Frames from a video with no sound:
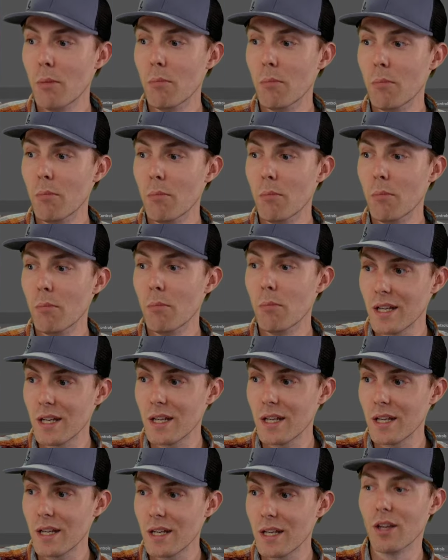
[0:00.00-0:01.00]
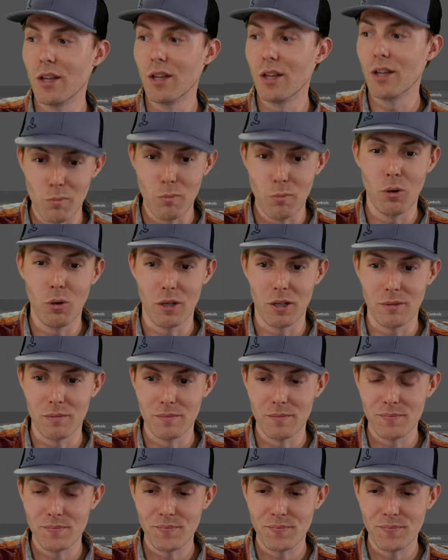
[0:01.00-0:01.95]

But wait, there's more.